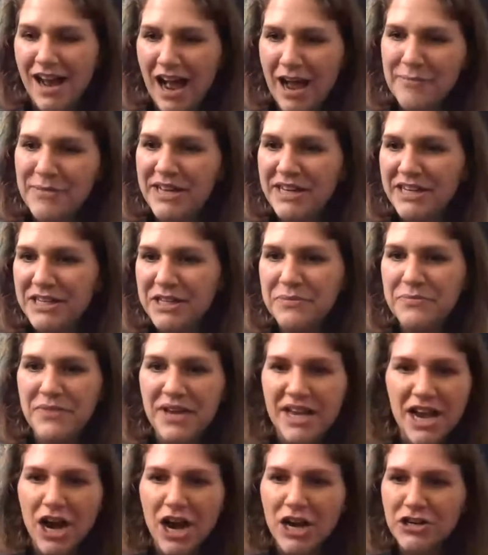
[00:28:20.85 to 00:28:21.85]
to
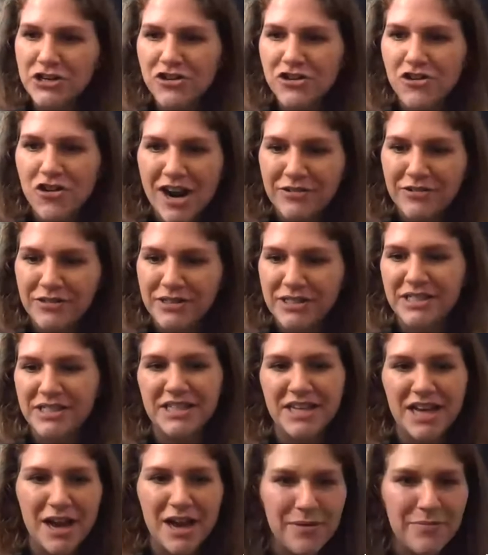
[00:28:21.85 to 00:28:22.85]
me, underground
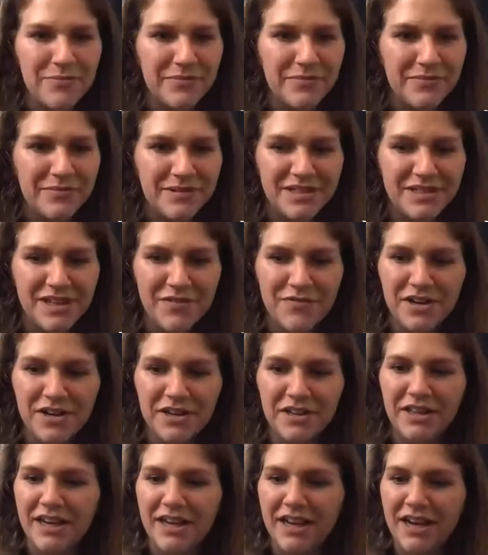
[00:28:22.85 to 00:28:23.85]
stem
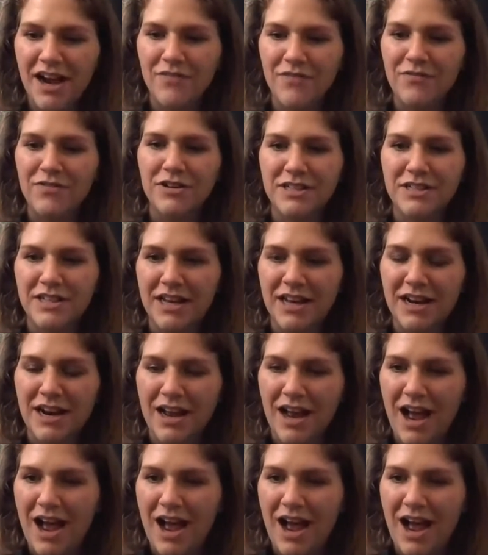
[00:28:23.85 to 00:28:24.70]
definitely covers it.